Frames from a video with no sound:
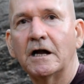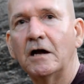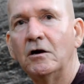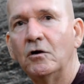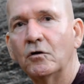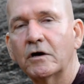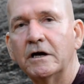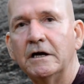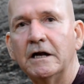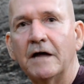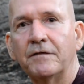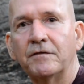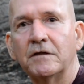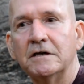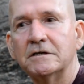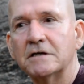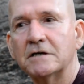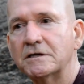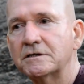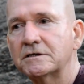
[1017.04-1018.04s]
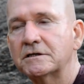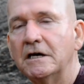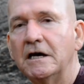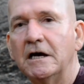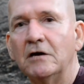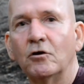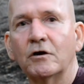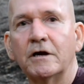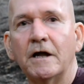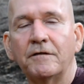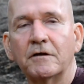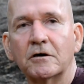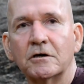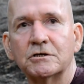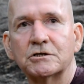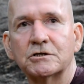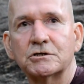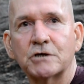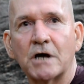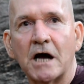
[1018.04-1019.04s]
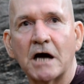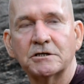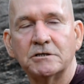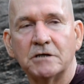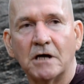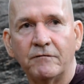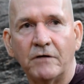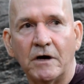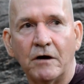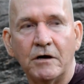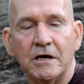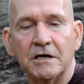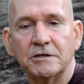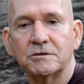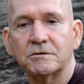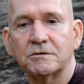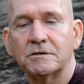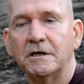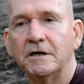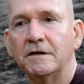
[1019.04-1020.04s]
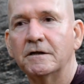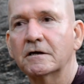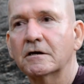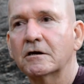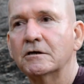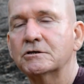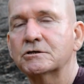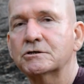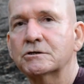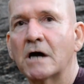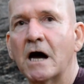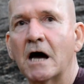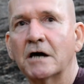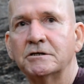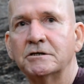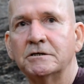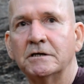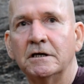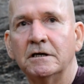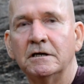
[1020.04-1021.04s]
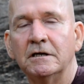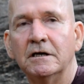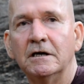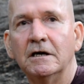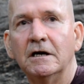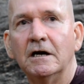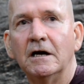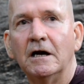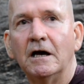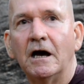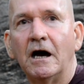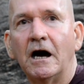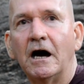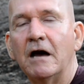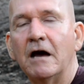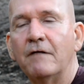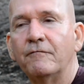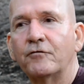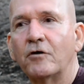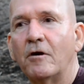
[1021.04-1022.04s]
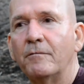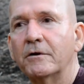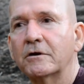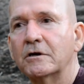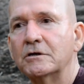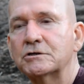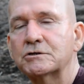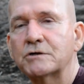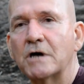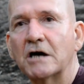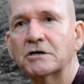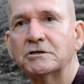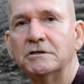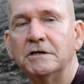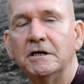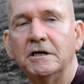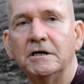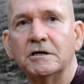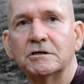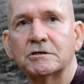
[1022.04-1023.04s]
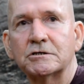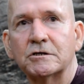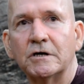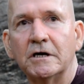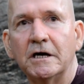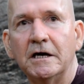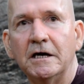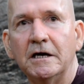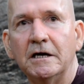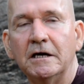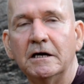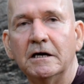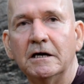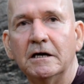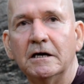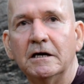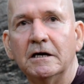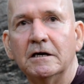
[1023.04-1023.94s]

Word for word: Now, looking at these, I see, looking at the construction, I'm very interested in the construction. I am from the construction industry,